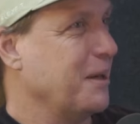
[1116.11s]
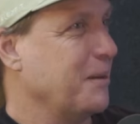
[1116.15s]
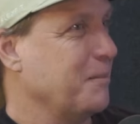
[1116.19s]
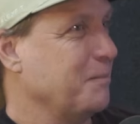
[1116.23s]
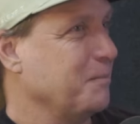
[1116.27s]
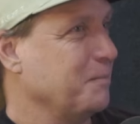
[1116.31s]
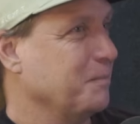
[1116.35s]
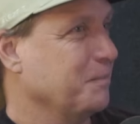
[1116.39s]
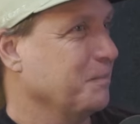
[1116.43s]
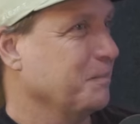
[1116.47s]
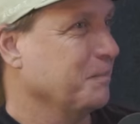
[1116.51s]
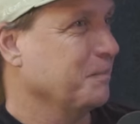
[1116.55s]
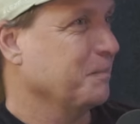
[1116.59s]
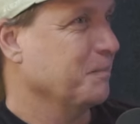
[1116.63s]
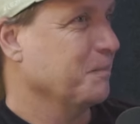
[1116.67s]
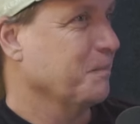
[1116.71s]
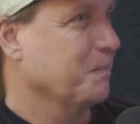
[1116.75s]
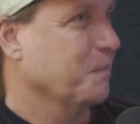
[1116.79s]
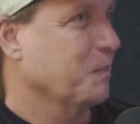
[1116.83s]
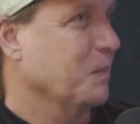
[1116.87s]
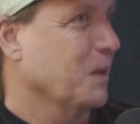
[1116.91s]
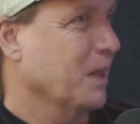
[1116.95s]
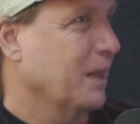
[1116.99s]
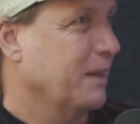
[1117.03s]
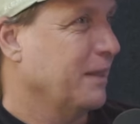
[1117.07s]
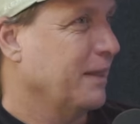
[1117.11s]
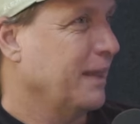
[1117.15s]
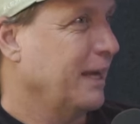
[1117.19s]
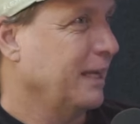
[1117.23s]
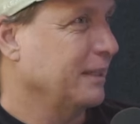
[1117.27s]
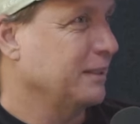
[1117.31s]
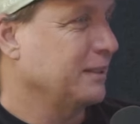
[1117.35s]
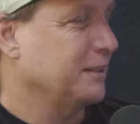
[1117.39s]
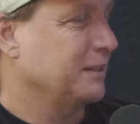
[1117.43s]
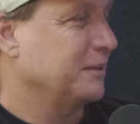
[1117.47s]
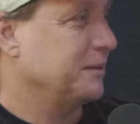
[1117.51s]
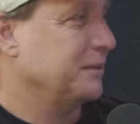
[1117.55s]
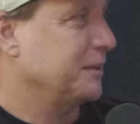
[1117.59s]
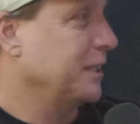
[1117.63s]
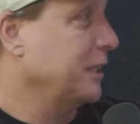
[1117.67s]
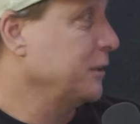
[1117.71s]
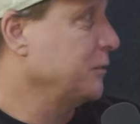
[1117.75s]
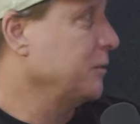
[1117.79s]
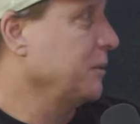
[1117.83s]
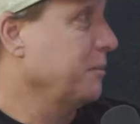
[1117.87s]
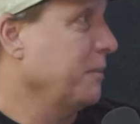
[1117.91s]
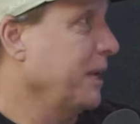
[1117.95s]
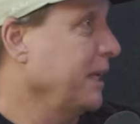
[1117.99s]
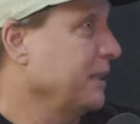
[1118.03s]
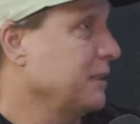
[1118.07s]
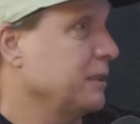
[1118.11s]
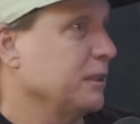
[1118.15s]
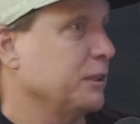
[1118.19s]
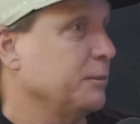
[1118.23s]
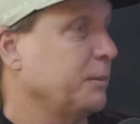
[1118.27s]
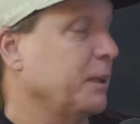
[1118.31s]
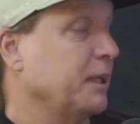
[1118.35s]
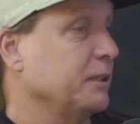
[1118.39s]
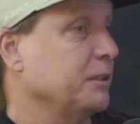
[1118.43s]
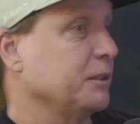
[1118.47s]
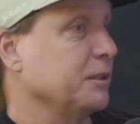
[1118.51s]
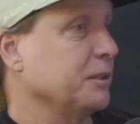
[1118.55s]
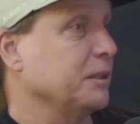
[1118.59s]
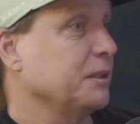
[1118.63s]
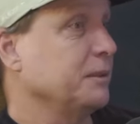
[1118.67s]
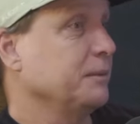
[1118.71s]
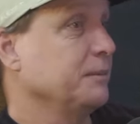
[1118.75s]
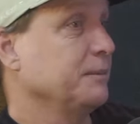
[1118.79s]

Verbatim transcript: Thank you. That's what makes it special.